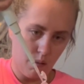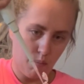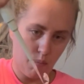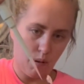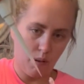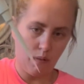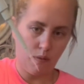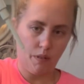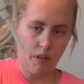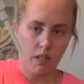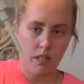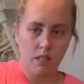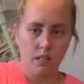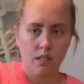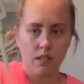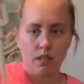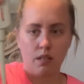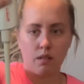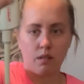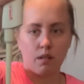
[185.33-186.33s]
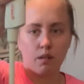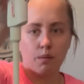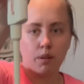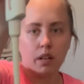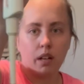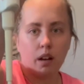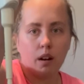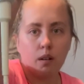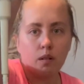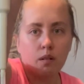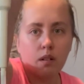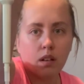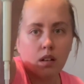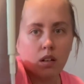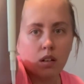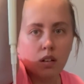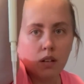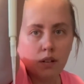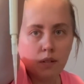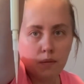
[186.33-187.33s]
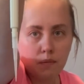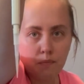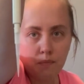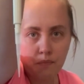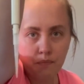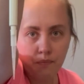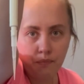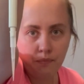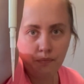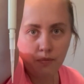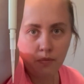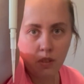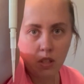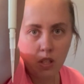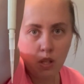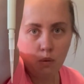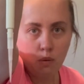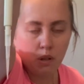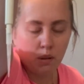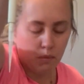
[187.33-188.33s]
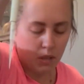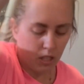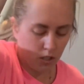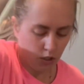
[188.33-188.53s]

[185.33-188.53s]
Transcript: Perfect. So there we go. You want to make